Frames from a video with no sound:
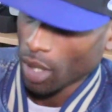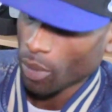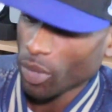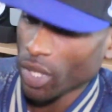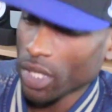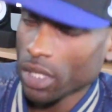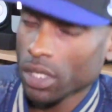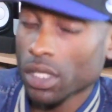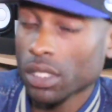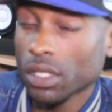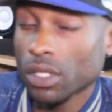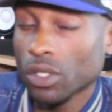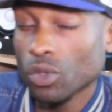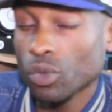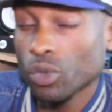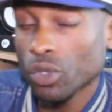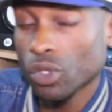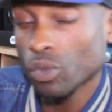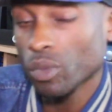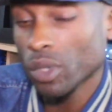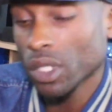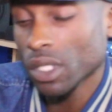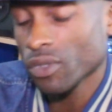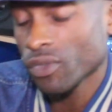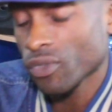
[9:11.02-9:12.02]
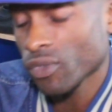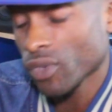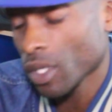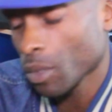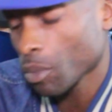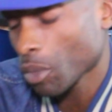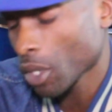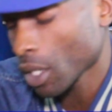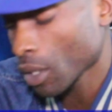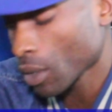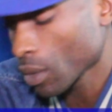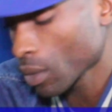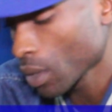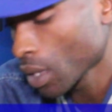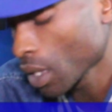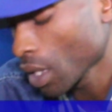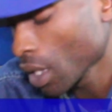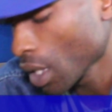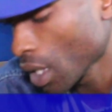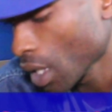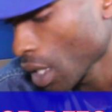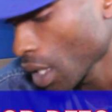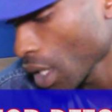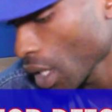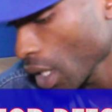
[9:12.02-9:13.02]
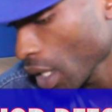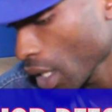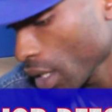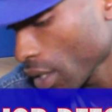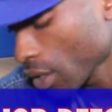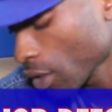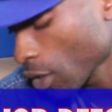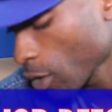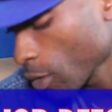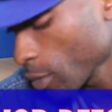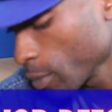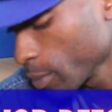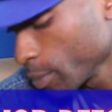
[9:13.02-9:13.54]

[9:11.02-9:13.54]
basically you meet a female, and